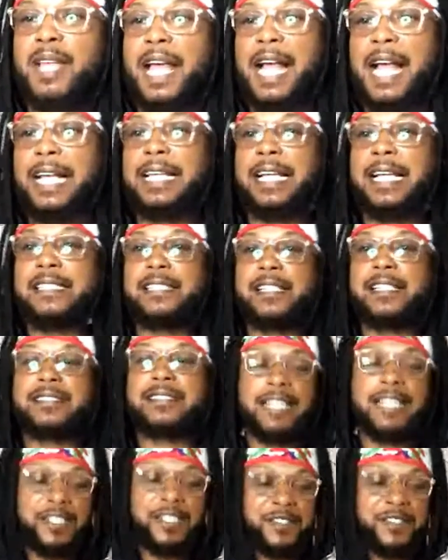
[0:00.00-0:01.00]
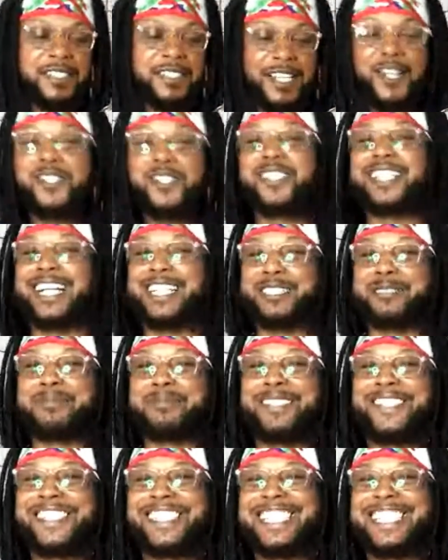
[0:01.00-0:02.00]
I guess that's how you say. Oh, you like the
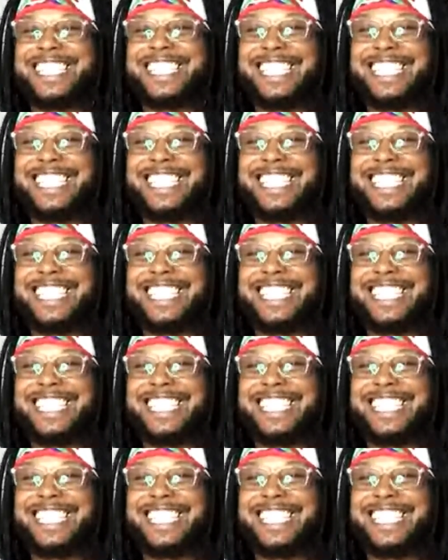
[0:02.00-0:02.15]
music?